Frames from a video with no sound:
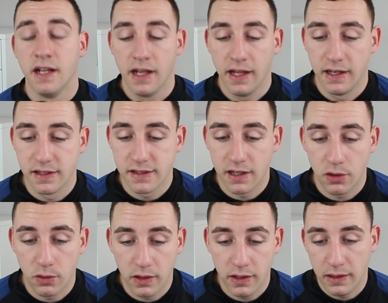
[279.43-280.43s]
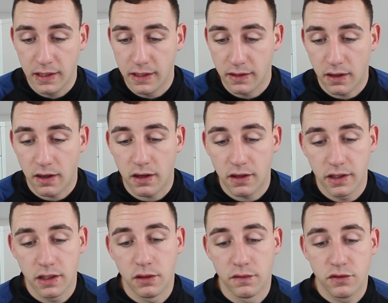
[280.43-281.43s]
It has now hit a high
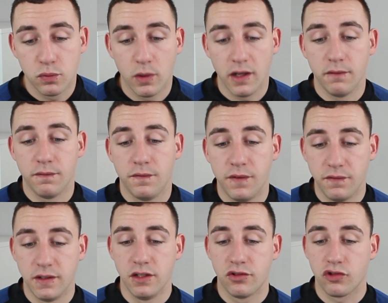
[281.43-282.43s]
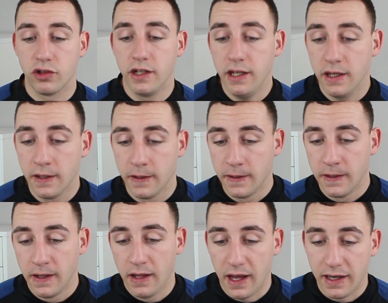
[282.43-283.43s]
of $12.53 and